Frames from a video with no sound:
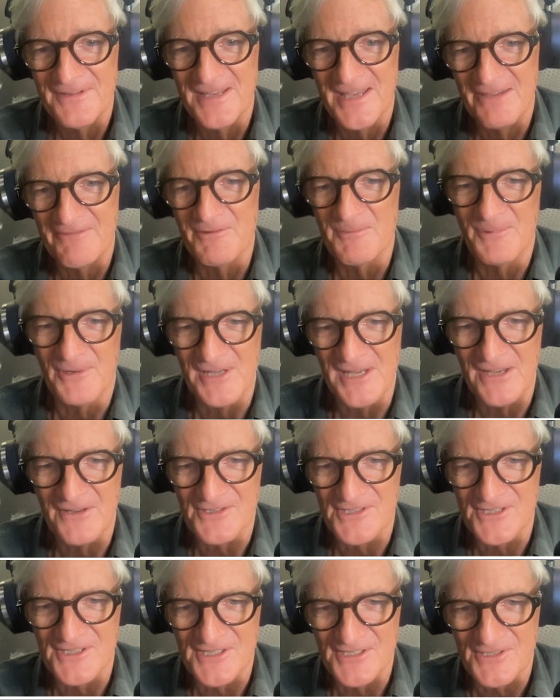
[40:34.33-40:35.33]
Everybody
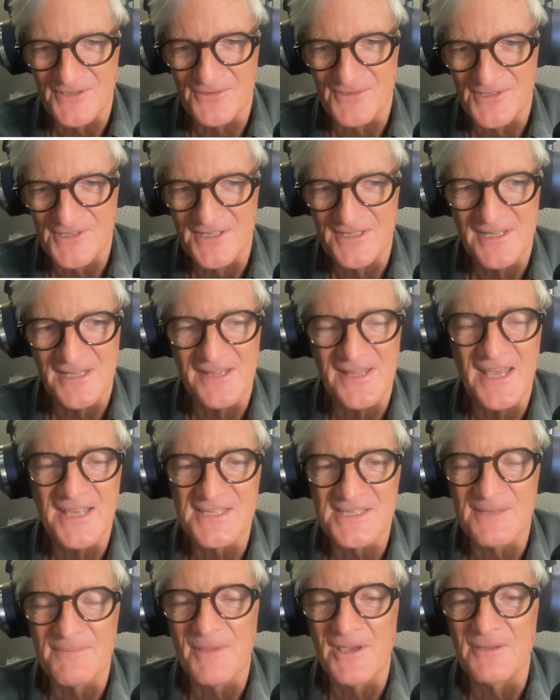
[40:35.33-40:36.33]
else is exhausted. And
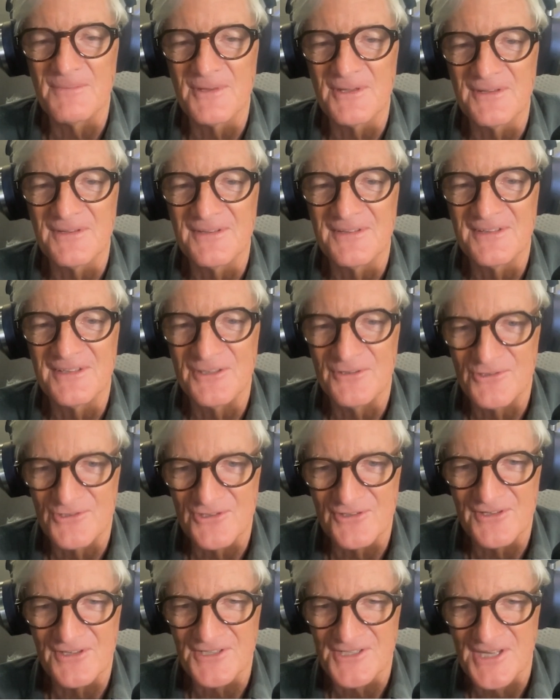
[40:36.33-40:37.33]
that's the moment you
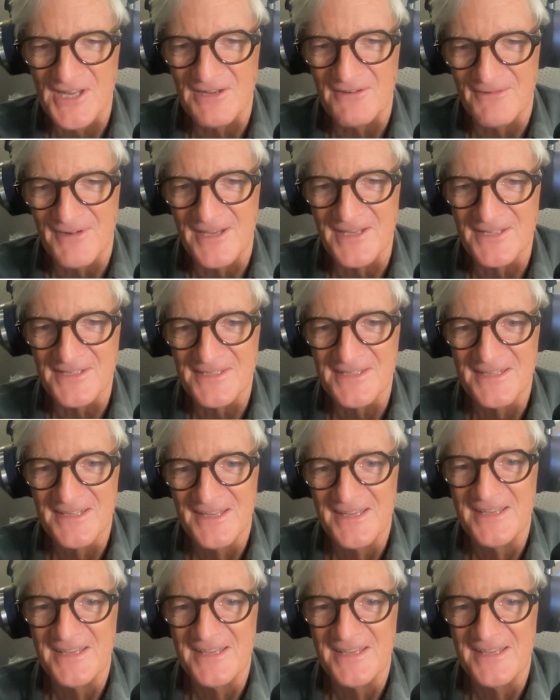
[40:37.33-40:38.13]
should accelerate,